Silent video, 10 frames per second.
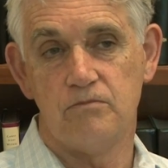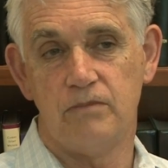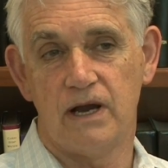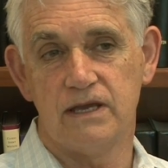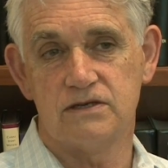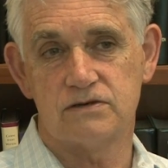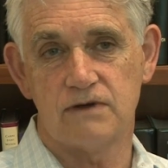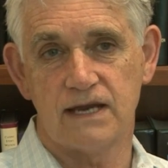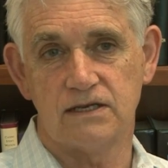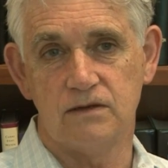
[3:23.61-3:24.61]
by
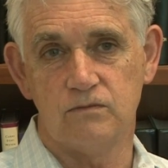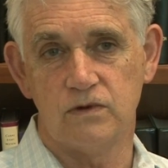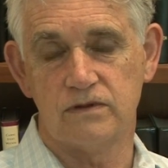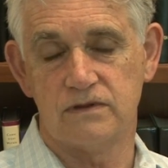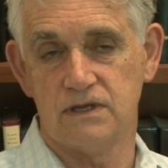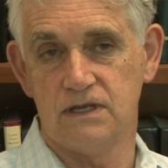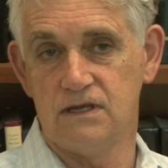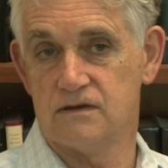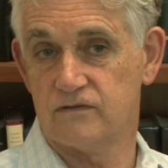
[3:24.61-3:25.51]
interacting with the